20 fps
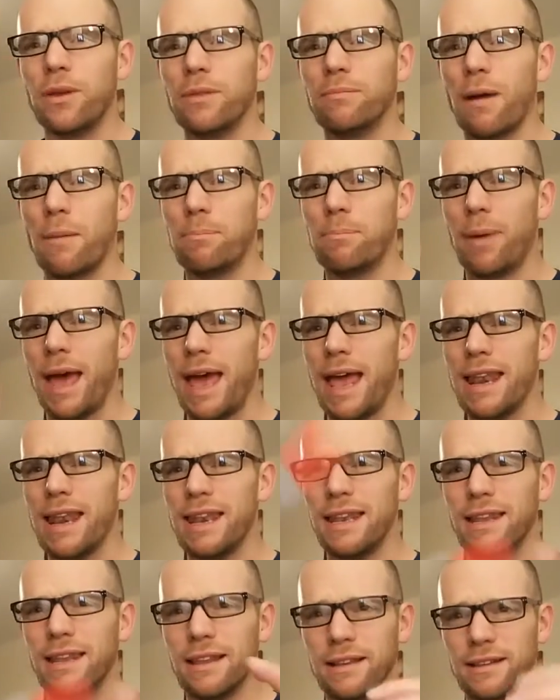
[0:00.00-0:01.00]
with my
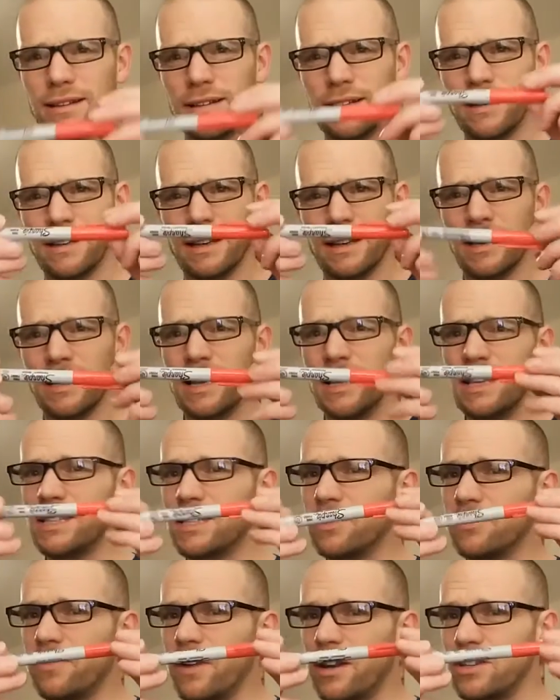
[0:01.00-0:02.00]
pen.
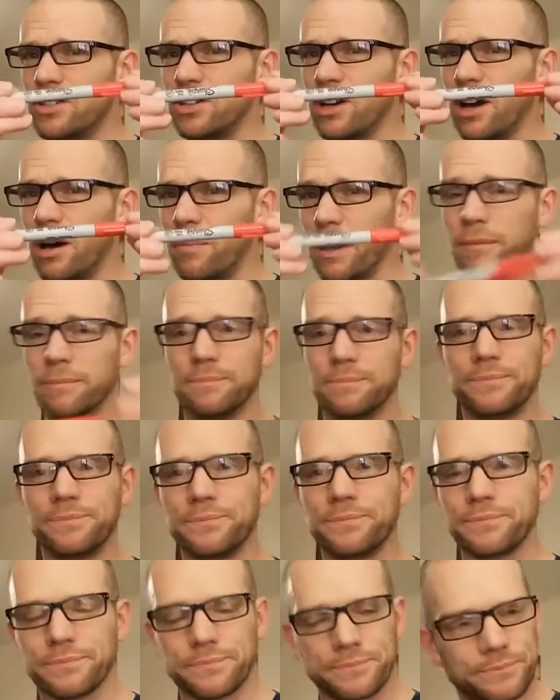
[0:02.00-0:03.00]
This is a red Sharpie.
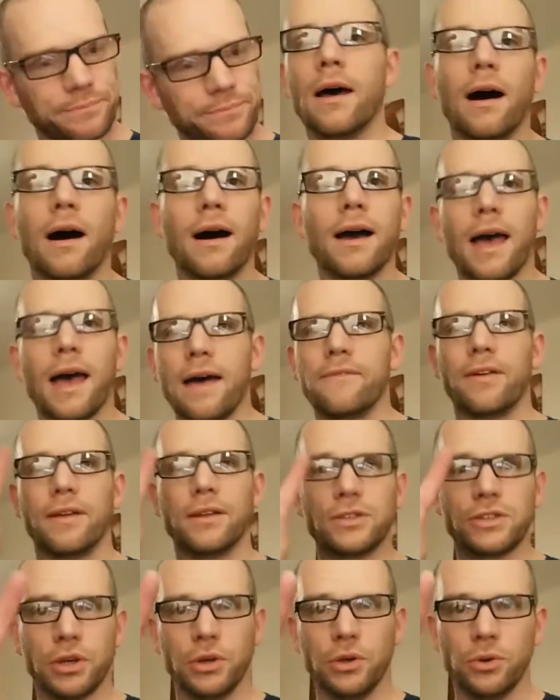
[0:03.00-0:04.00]
I
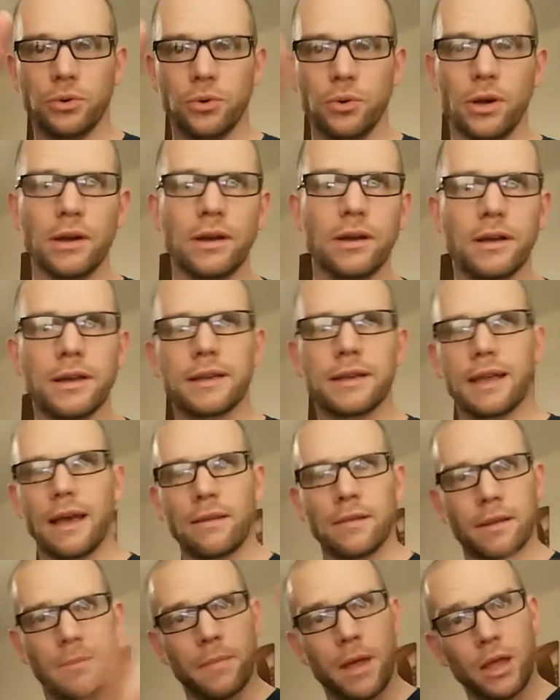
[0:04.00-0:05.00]
have 2,
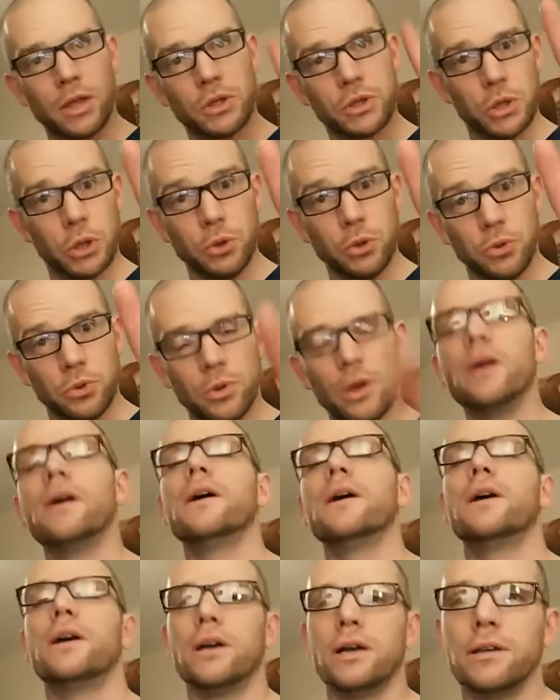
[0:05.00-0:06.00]
count them, 2,
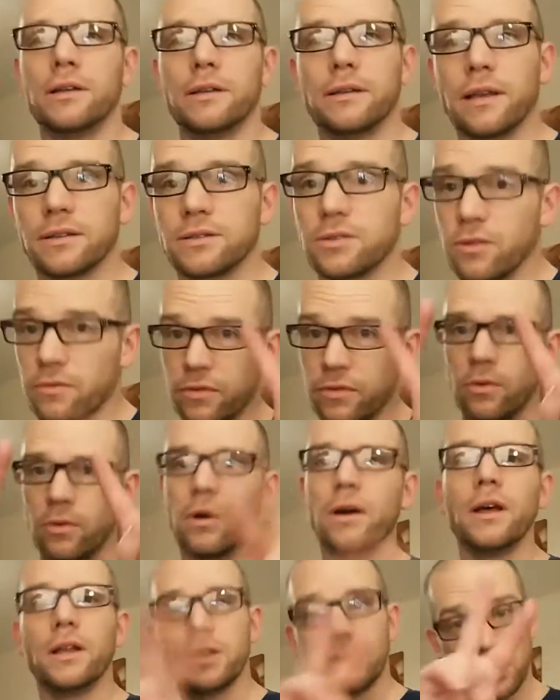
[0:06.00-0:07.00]
that's not
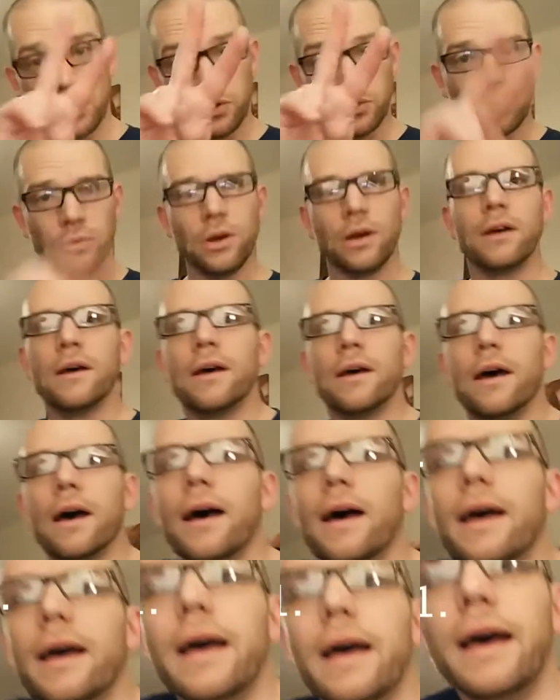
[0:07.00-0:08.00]
4, 2
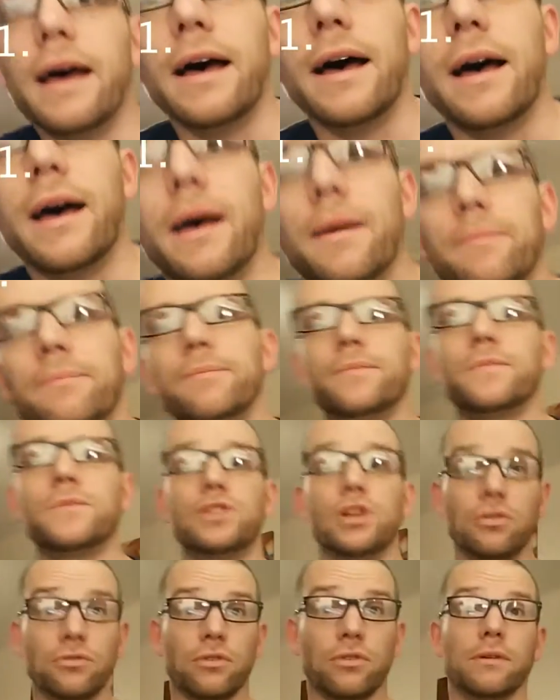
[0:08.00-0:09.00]

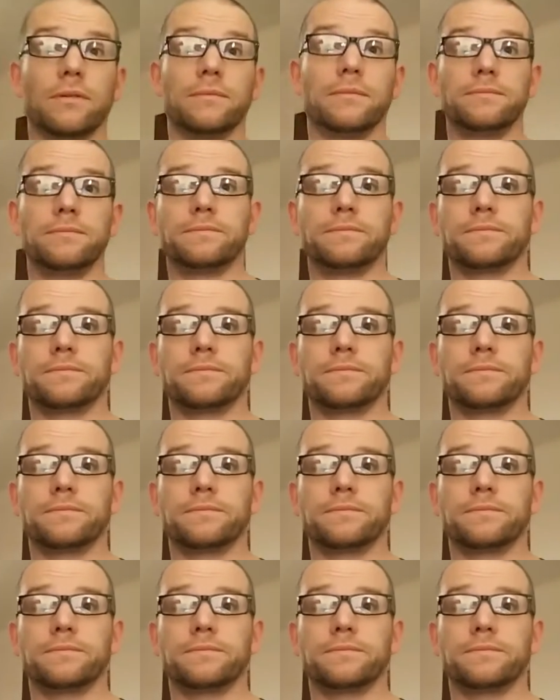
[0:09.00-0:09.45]
children,